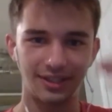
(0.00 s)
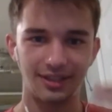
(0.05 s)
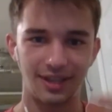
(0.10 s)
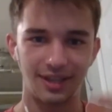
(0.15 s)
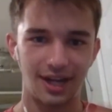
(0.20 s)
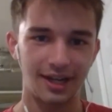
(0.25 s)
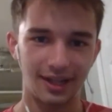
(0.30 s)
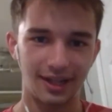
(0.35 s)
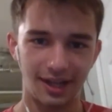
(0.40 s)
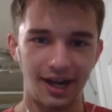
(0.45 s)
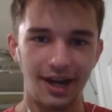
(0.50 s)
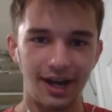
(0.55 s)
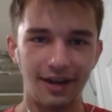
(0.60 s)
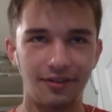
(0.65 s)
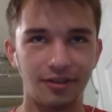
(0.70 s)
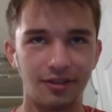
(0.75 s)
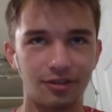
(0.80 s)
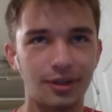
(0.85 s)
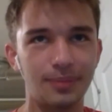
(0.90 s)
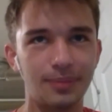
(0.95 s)
I have
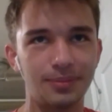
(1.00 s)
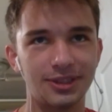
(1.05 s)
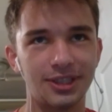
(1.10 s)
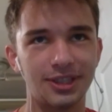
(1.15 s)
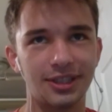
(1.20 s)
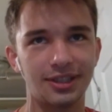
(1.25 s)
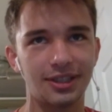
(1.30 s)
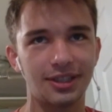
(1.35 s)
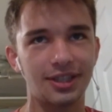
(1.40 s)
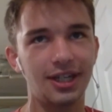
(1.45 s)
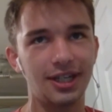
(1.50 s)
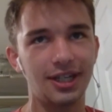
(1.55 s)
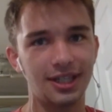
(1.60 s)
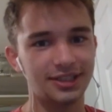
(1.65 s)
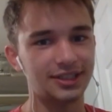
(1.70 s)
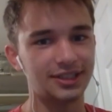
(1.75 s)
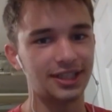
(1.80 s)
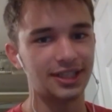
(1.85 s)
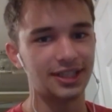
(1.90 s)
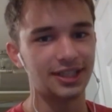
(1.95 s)
to represent the cause.
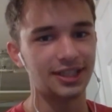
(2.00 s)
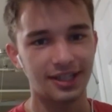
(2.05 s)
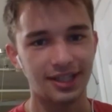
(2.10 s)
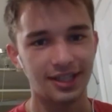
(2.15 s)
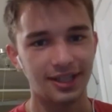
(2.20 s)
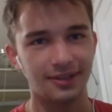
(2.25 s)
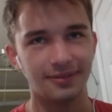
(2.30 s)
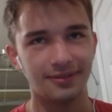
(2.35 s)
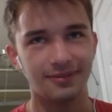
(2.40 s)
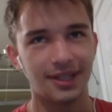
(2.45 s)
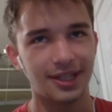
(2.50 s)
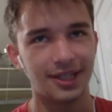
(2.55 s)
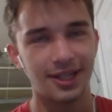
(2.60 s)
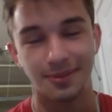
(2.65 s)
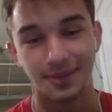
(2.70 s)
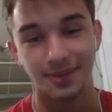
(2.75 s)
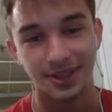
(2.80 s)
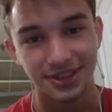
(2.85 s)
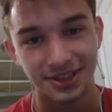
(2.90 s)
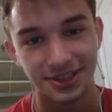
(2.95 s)
I can't
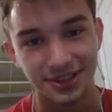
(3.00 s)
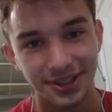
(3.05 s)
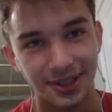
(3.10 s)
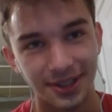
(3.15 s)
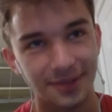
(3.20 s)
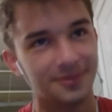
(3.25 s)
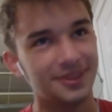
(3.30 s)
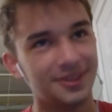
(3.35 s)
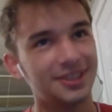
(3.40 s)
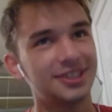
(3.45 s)
mess this up. So